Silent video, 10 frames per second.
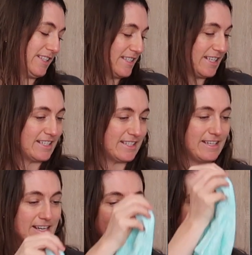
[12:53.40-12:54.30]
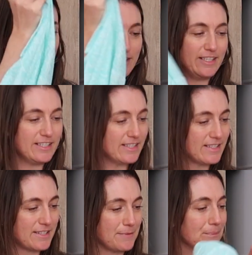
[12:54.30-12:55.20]

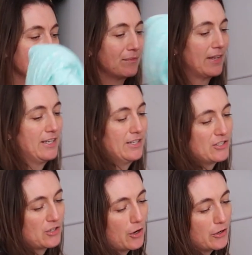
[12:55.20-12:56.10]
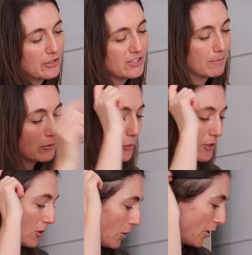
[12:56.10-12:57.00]
$16. So some
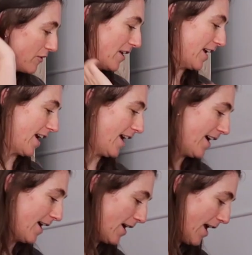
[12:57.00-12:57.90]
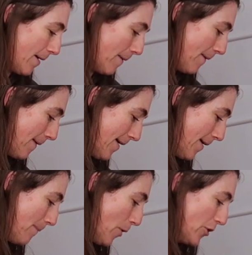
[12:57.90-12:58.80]
good clothing
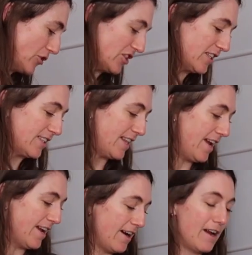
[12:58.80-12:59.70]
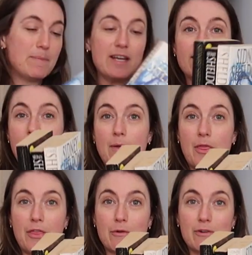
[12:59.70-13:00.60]
purchases there. I picked
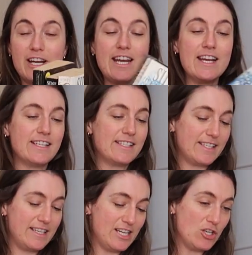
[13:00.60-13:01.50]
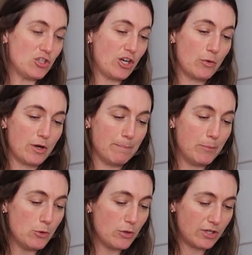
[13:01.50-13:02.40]
up 3 Sydney Sheldon
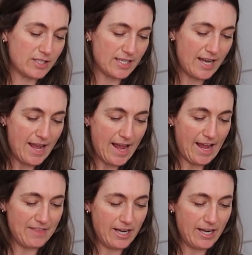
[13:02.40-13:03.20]
books, and